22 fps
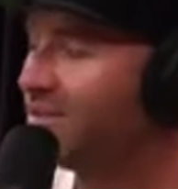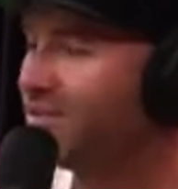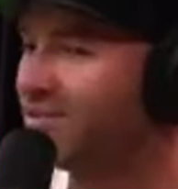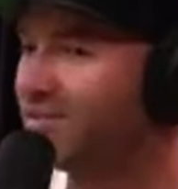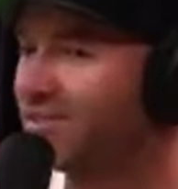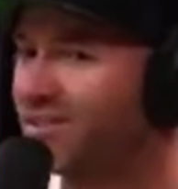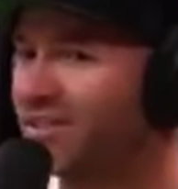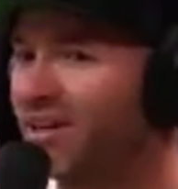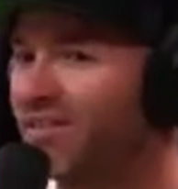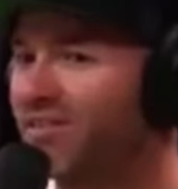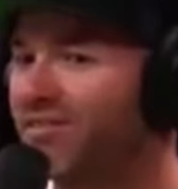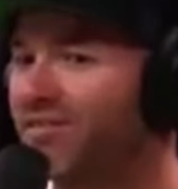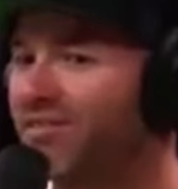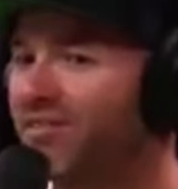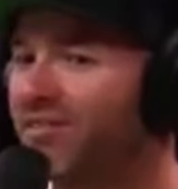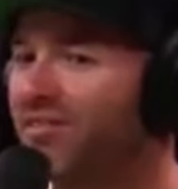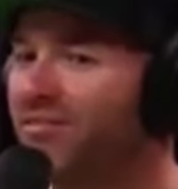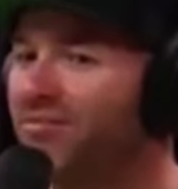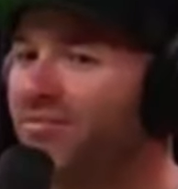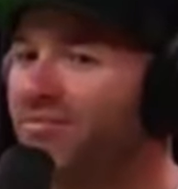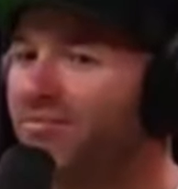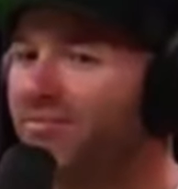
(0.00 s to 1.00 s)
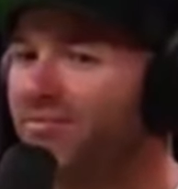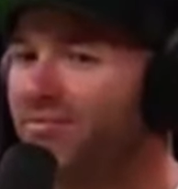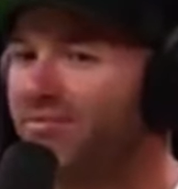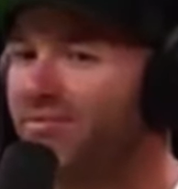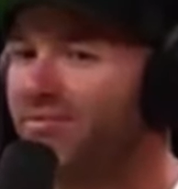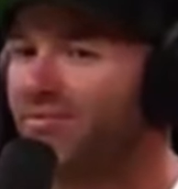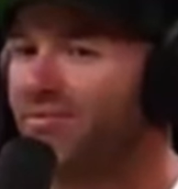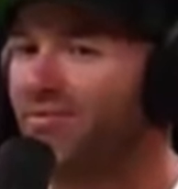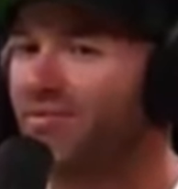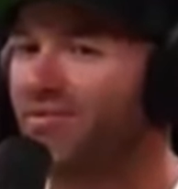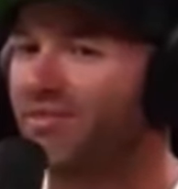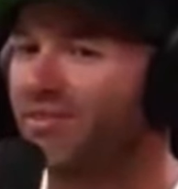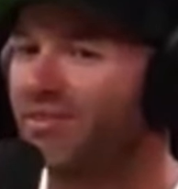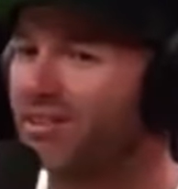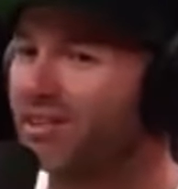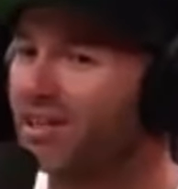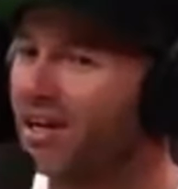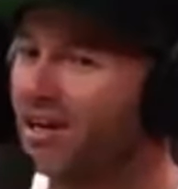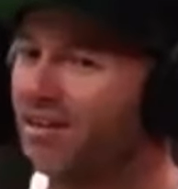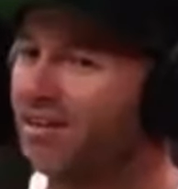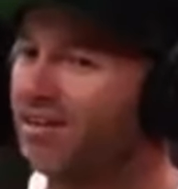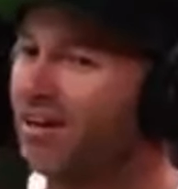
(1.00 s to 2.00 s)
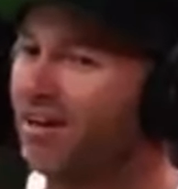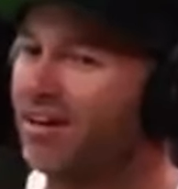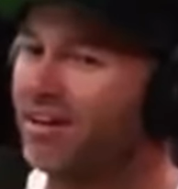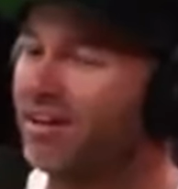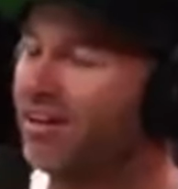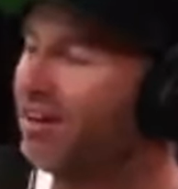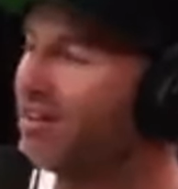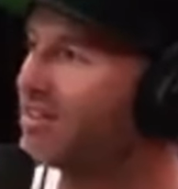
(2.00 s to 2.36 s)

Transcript: stuff for I don't know